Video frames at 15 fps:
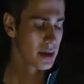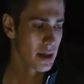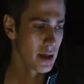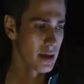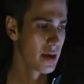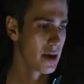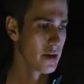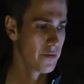I was
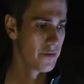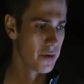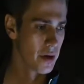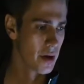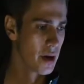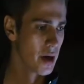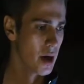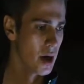thinking that if
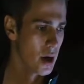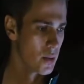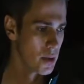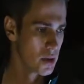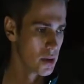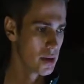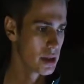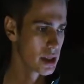
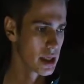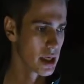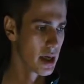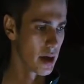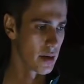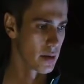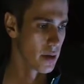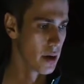we do this
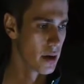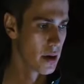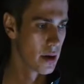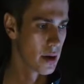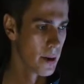together,